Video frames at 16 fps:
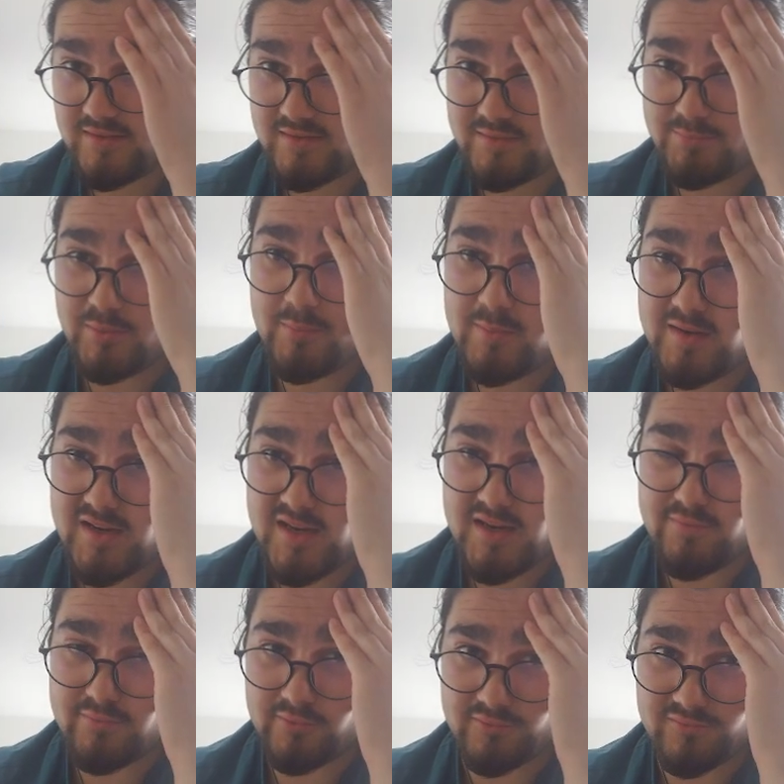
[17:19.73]
It's probably
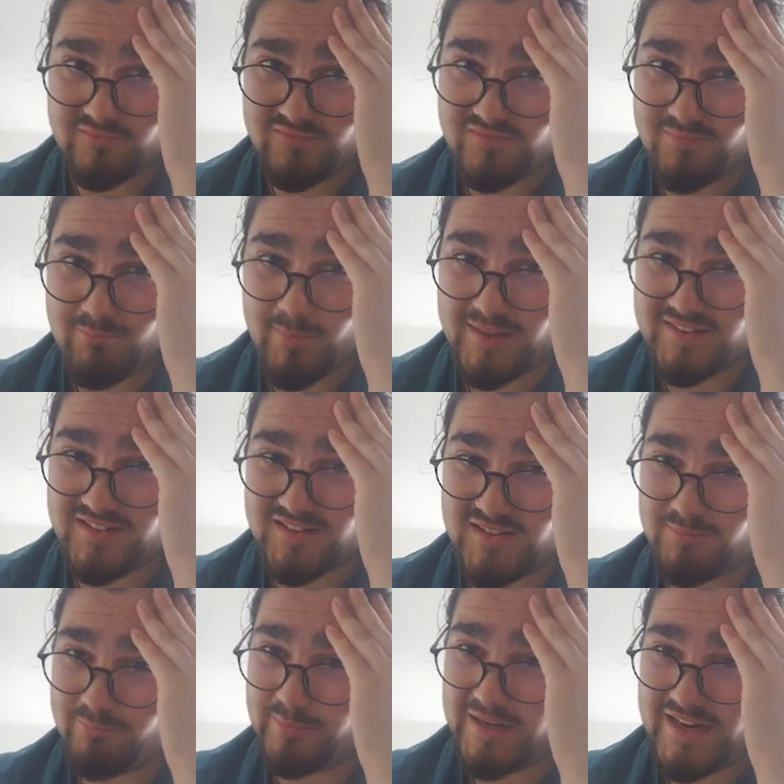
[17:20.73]
even better
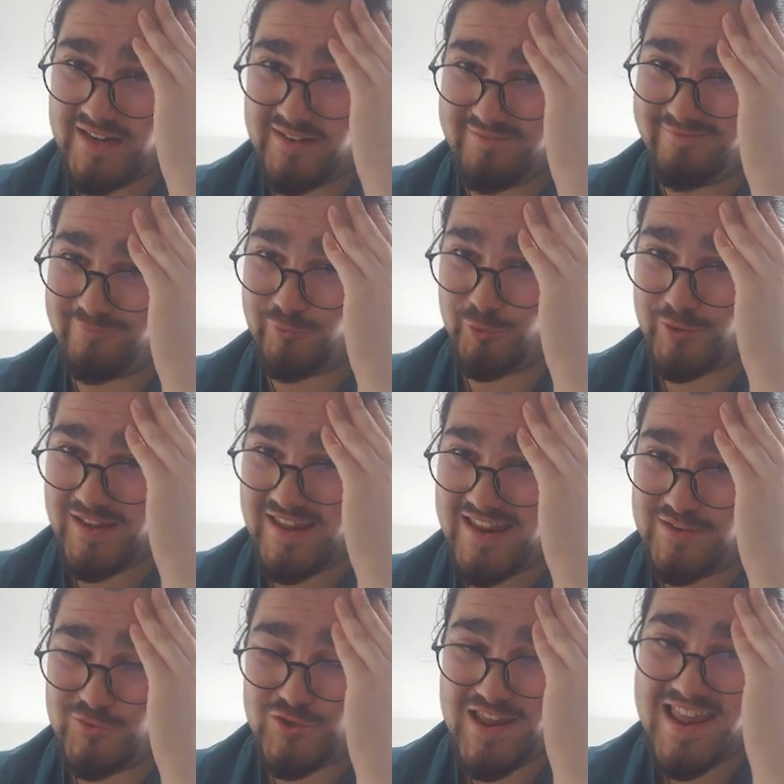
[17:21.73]
to play rook
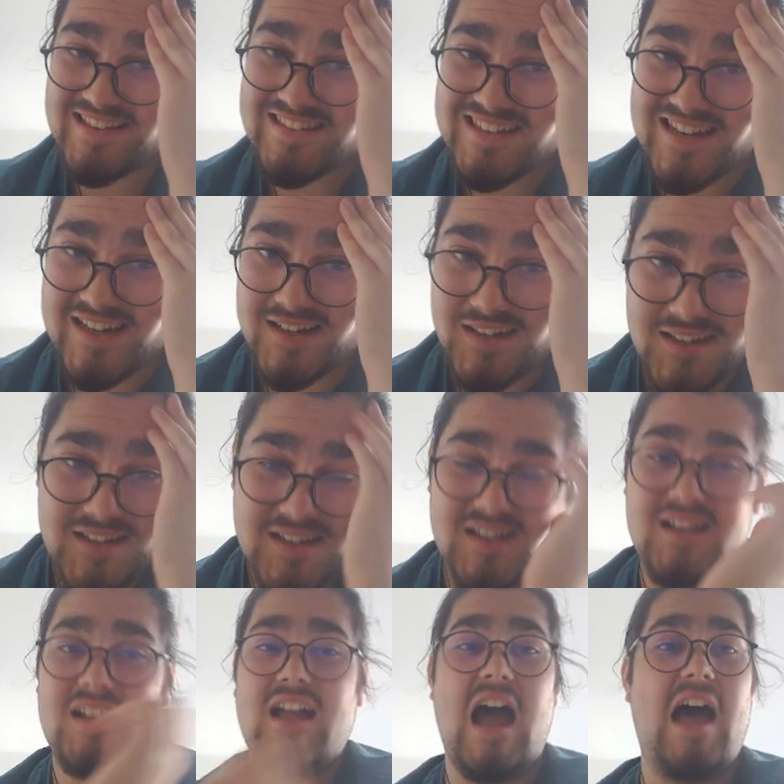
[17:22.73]
h8 here,
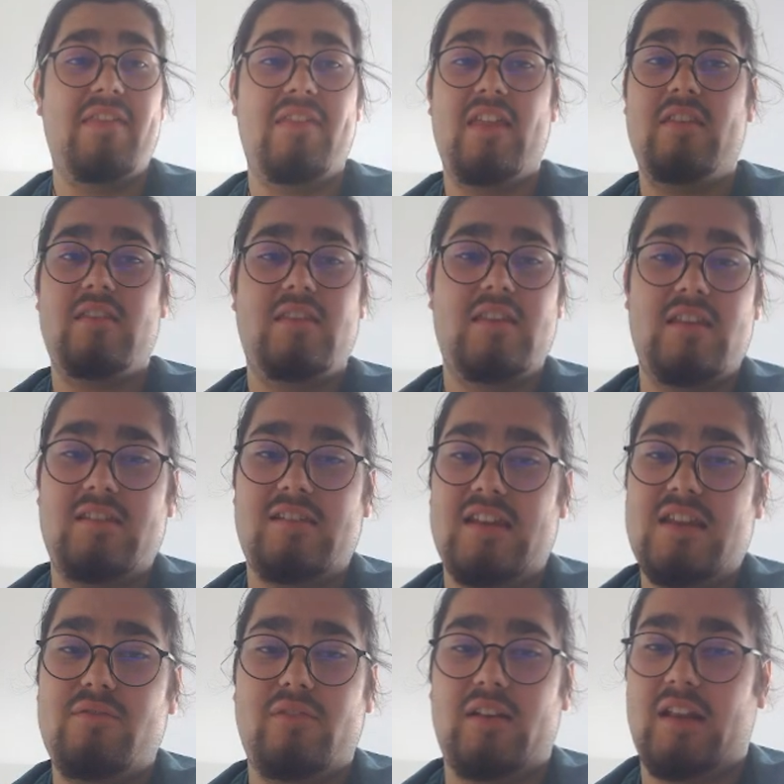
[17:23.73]
and then there's
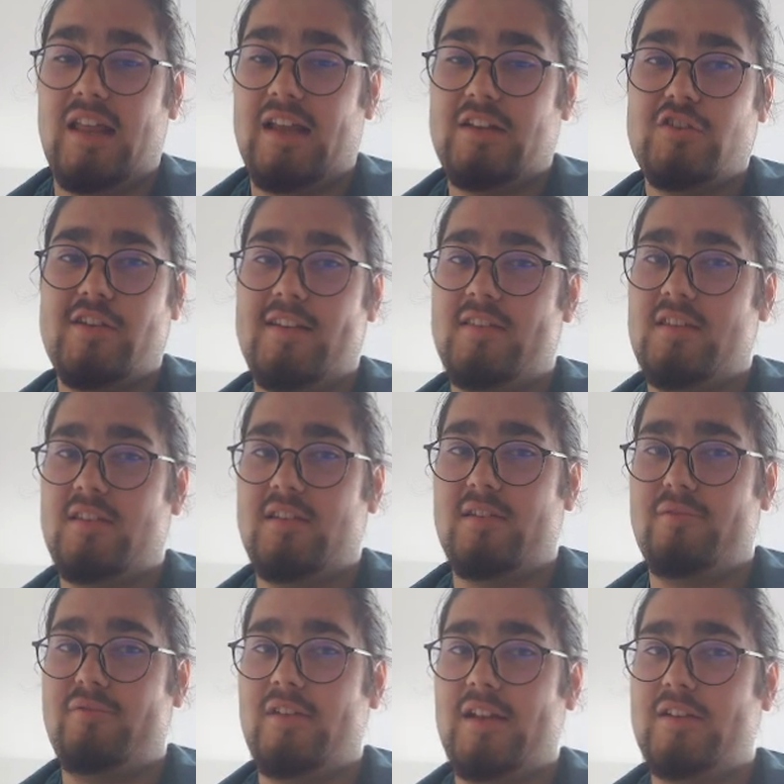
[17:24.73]
even like chances
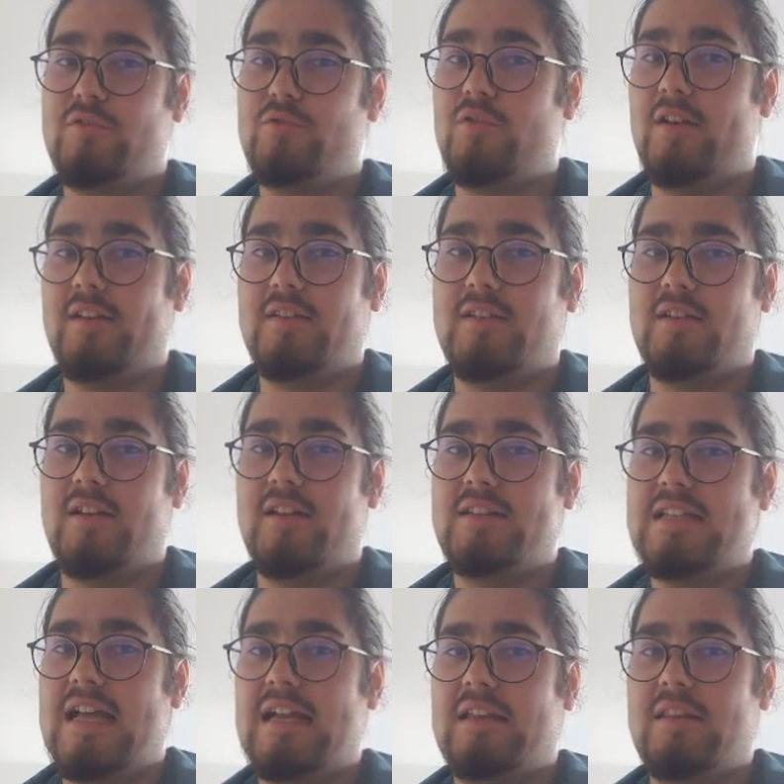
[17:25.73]
of like trying to
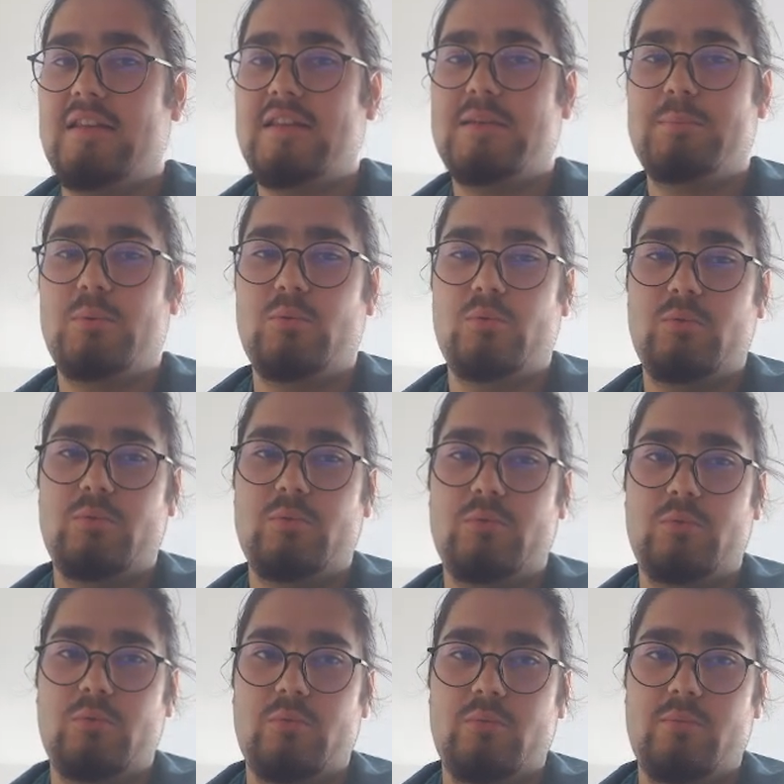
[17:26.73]
attack this pawn,
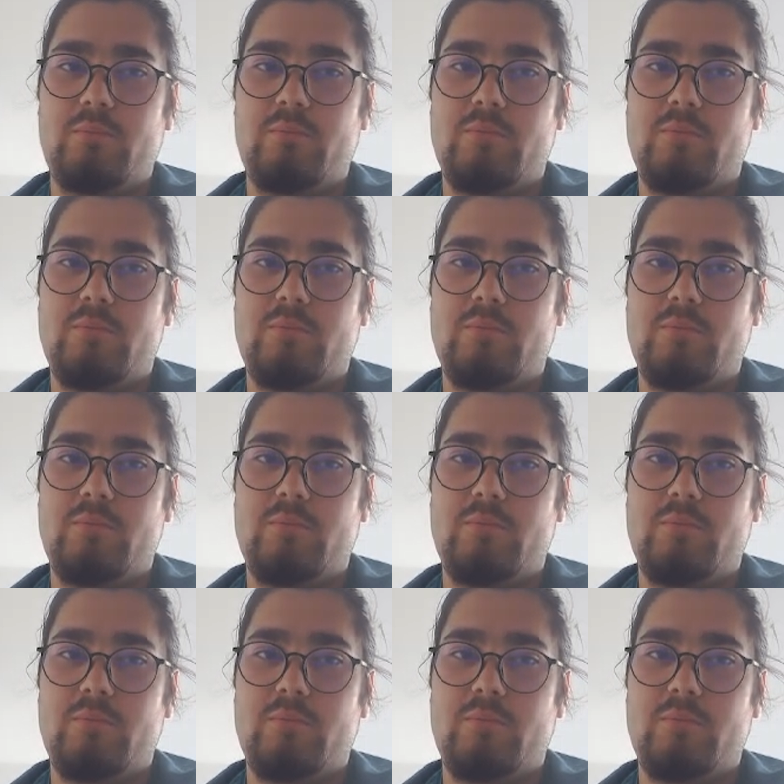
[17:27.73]
or